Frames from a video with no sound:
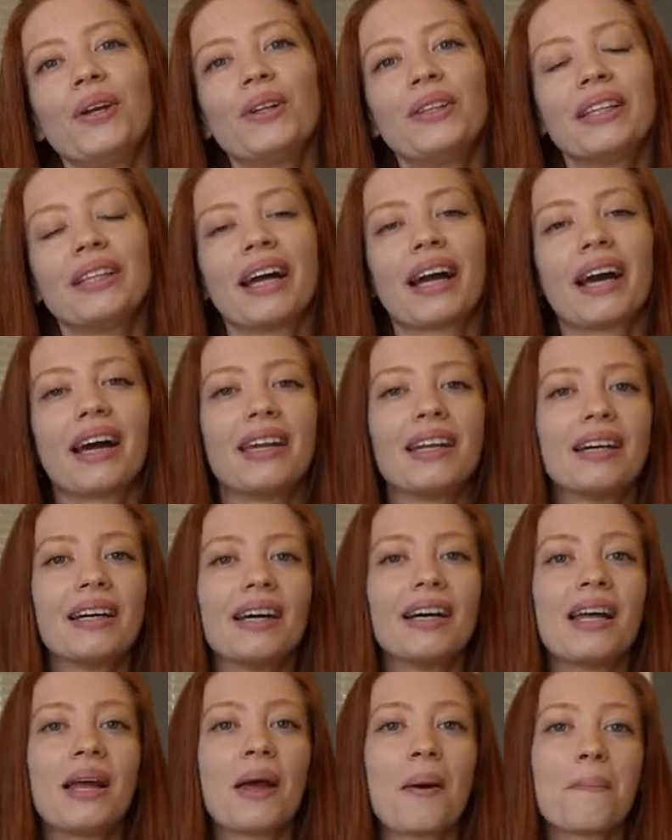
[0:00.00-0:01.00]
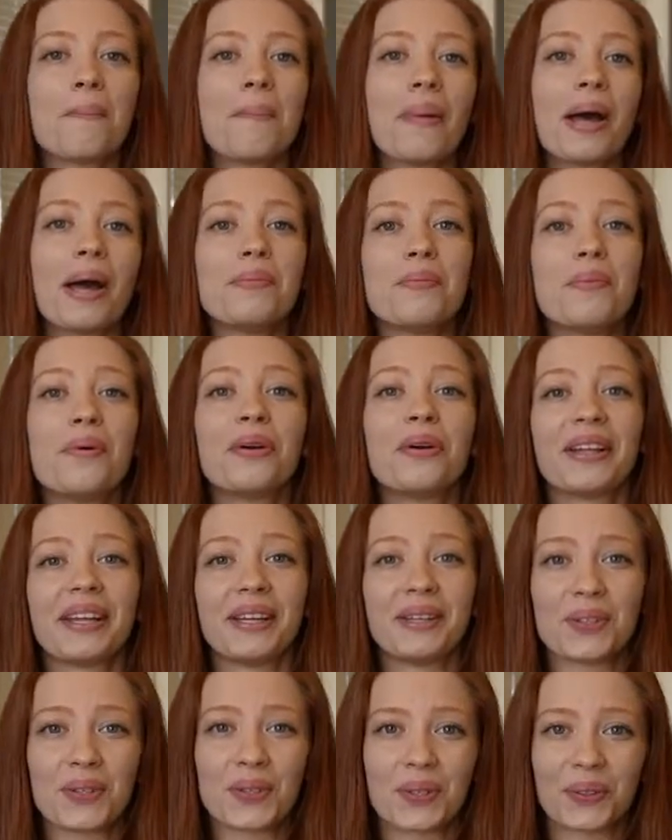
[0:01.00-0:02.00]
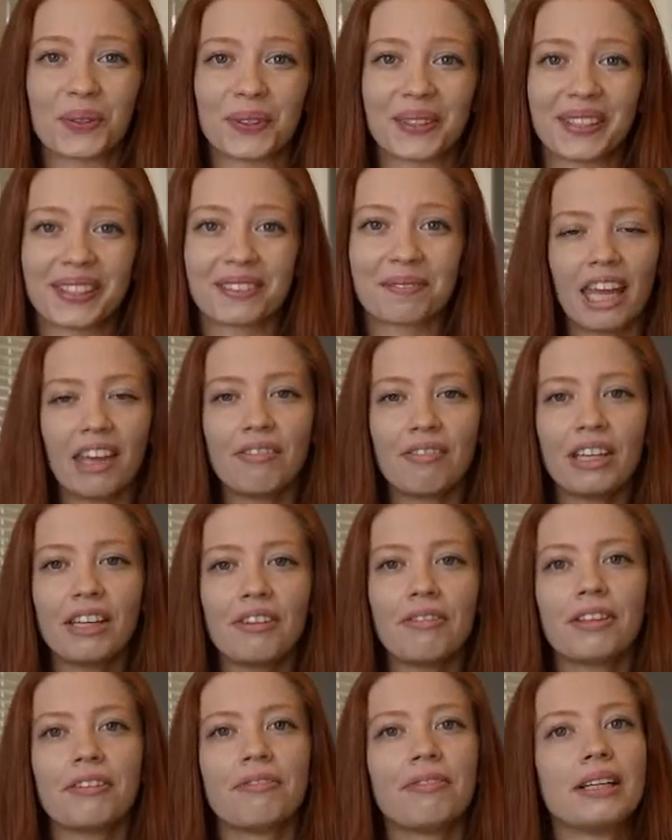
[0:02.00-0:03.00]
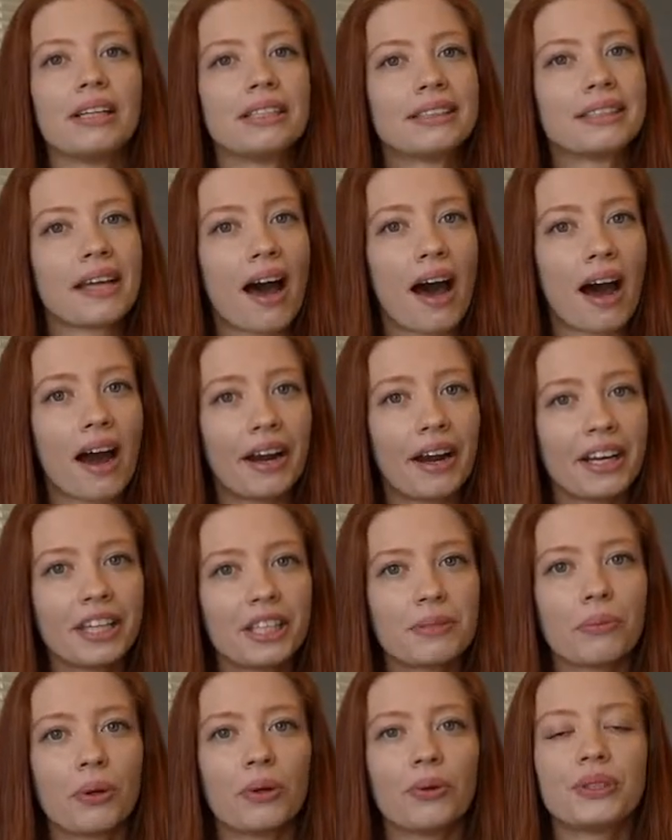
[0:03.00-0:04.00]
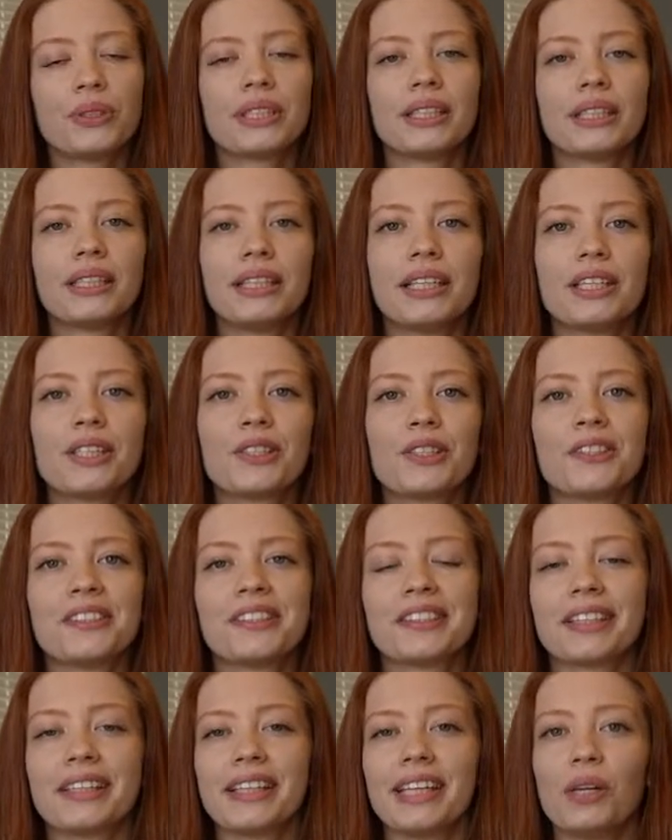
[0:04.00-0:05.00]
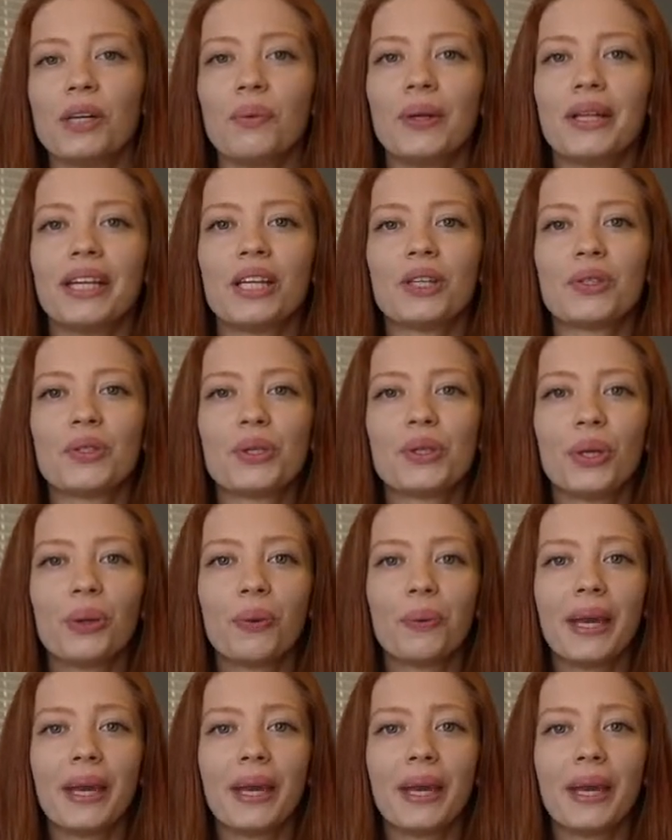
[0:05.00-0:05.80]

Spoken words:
you're not gonna buy more than you should. Even if it feels hard, most addictions clean within 2